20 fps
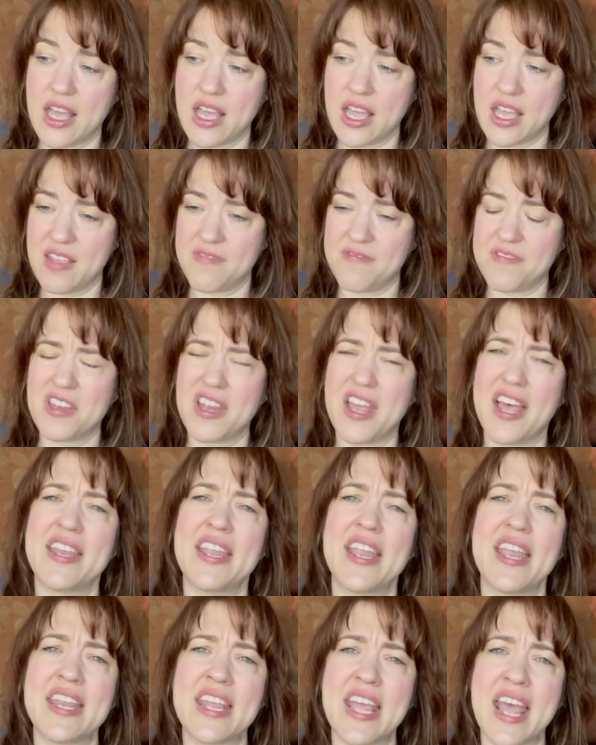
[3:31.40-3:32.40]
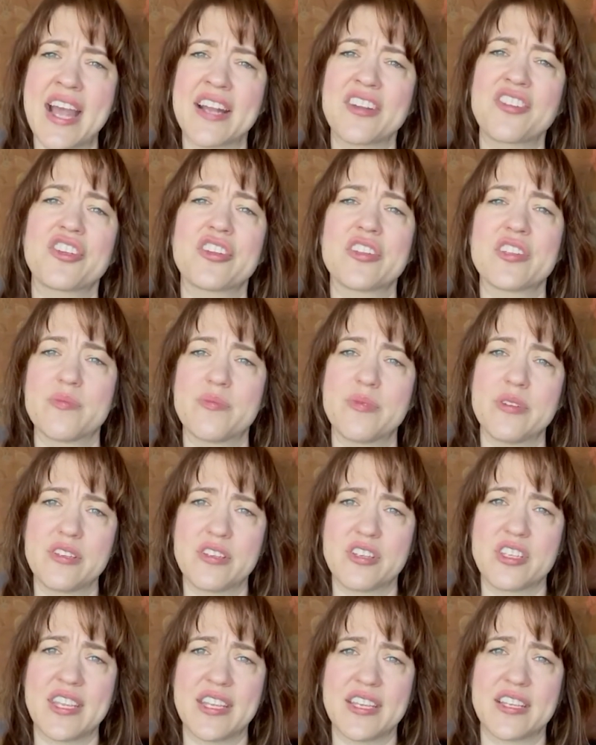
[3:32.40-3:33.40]
if there had any actions been
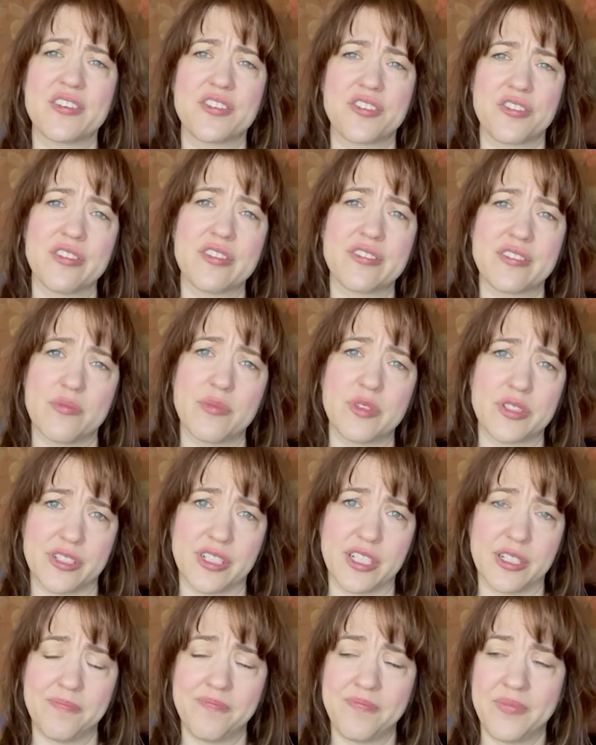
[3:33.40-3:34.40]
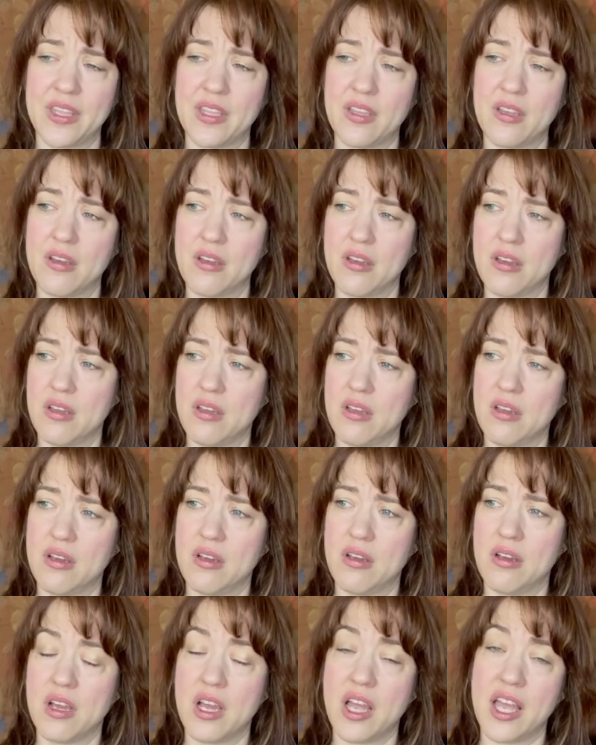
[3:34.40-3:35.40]
taken during the summertime,
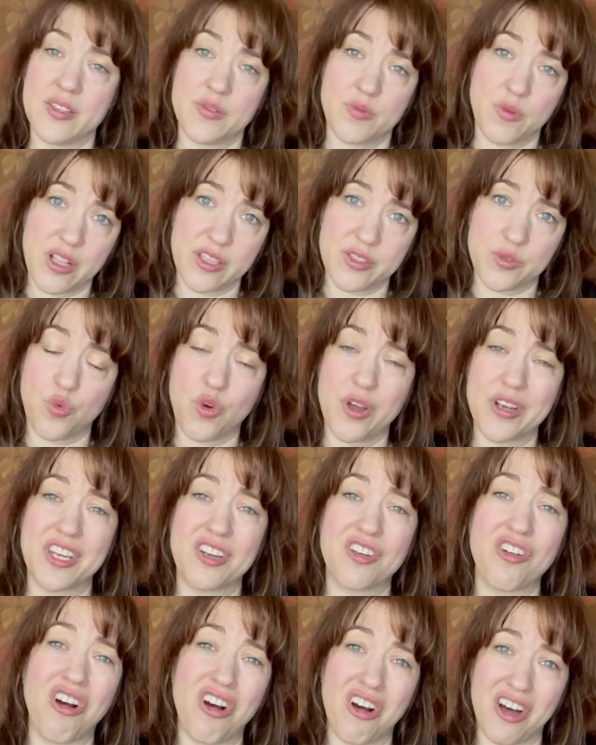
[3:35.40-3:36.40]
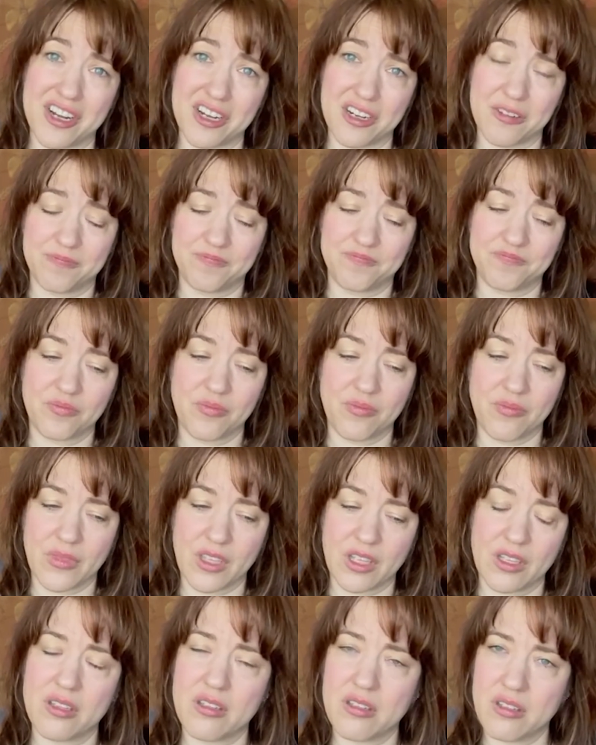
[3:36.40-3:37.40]
as well as 1 year on.
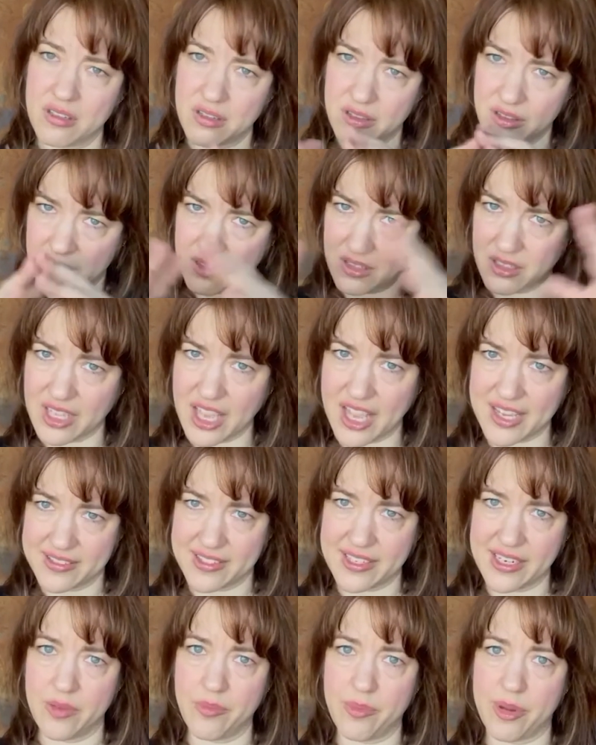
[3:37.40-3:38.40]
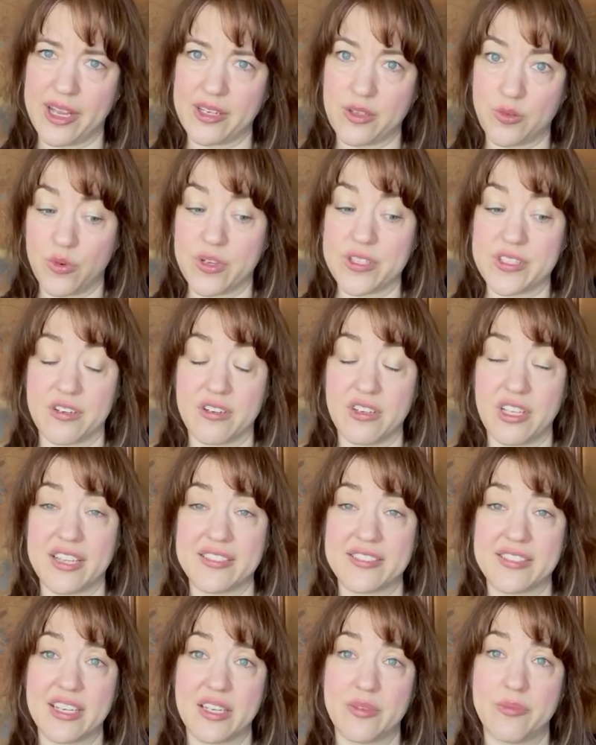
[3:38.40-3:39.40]
The lasting impact. Was there a
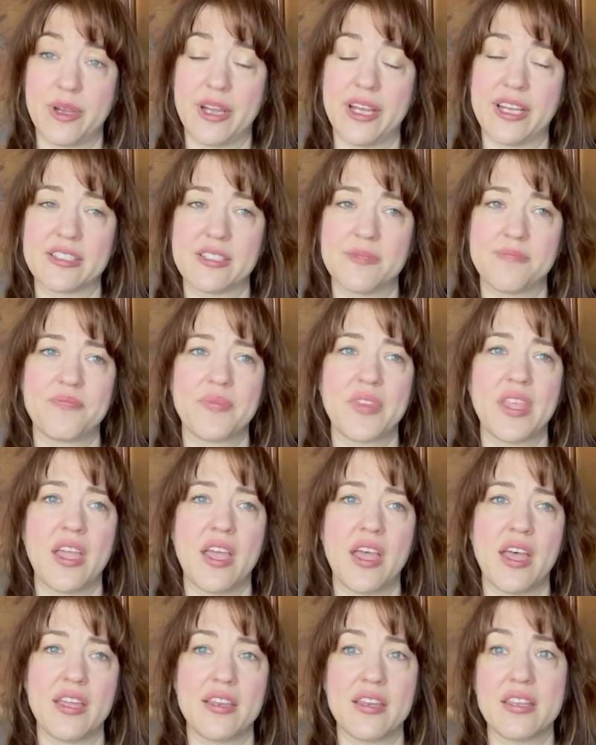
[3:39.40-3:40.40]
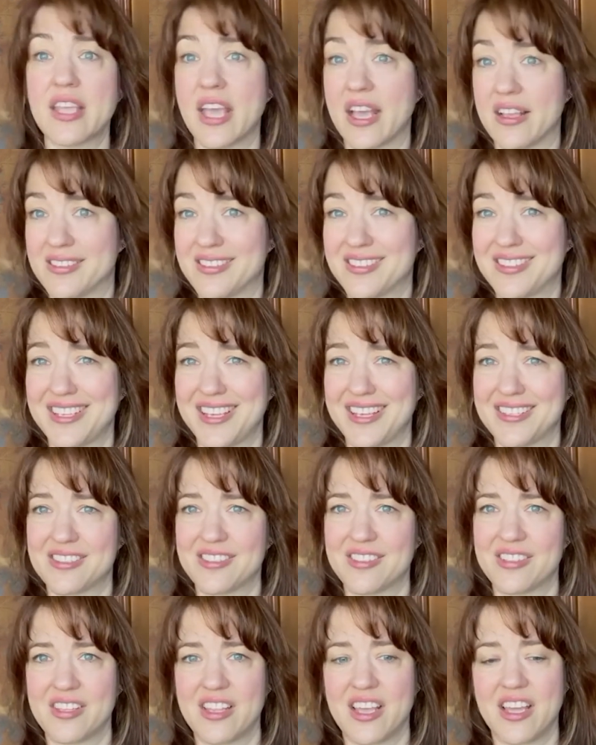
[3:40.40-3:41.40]
lasting impact? And yes, the answer
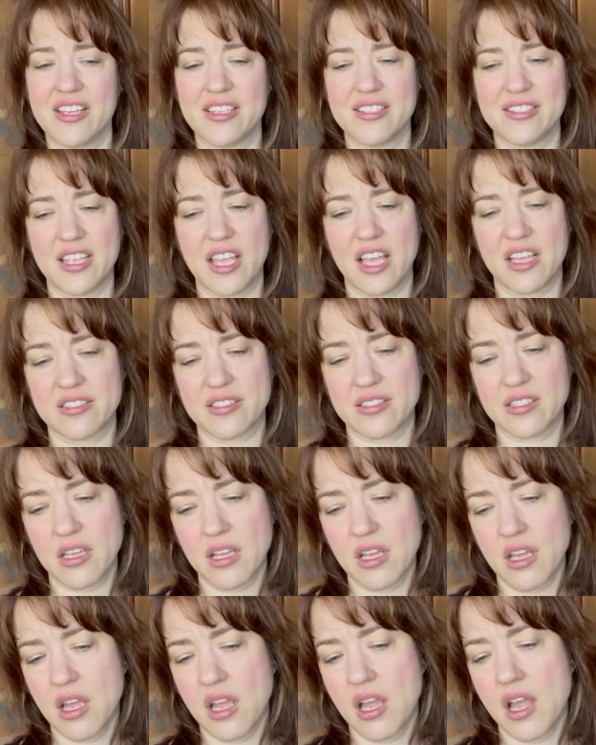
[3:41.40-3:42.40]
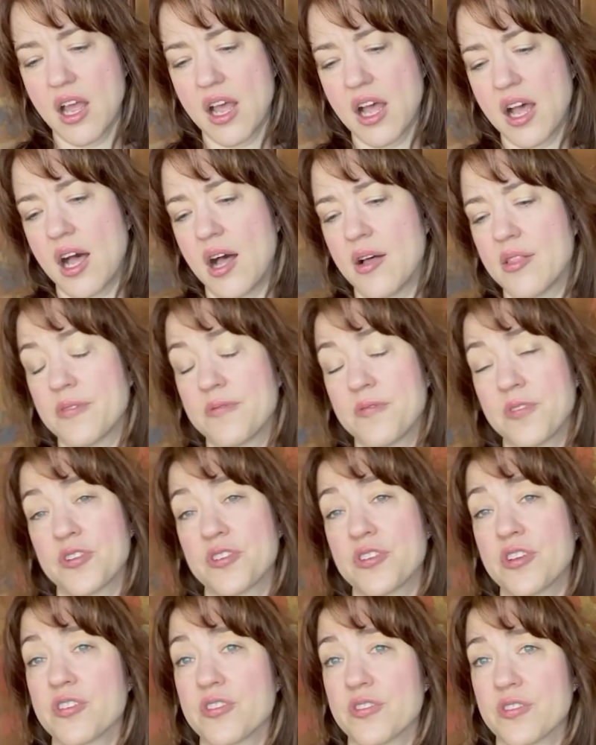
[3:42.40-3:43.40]
to that is yes. The
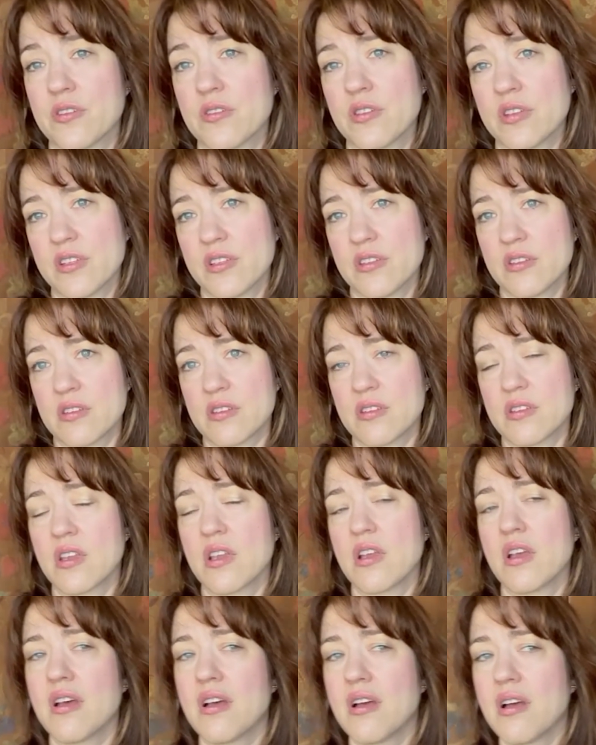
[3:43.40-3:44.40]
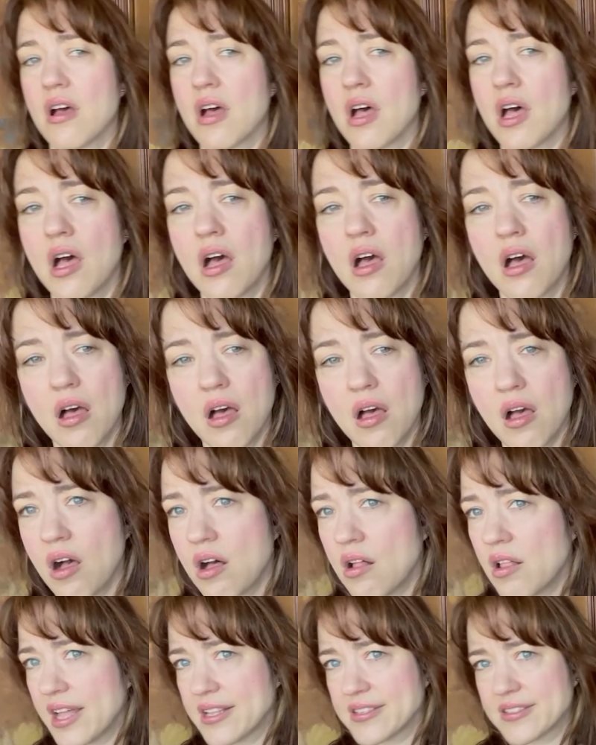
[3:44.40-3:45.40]
first year students
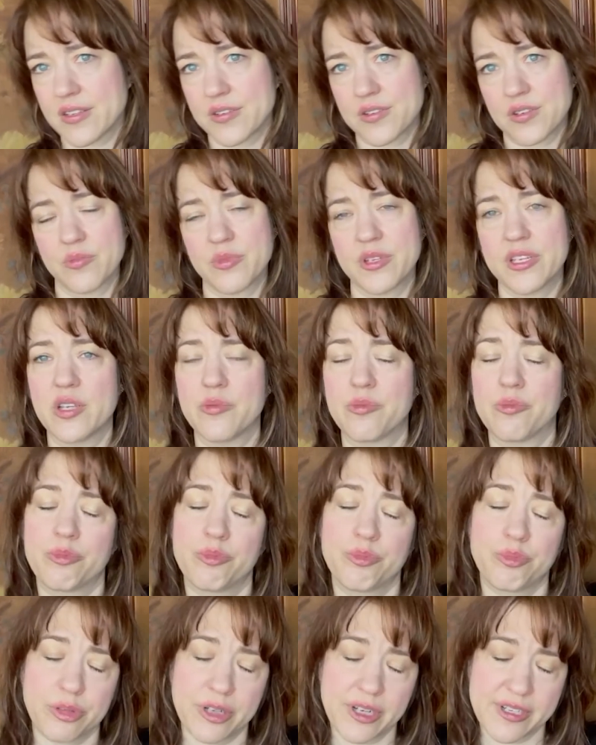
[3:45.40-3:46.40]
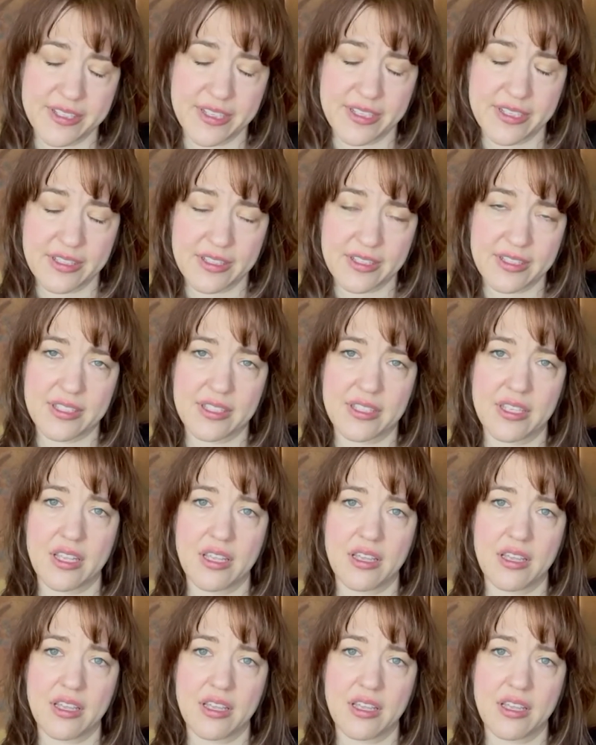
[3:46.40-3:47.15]
all had social media presences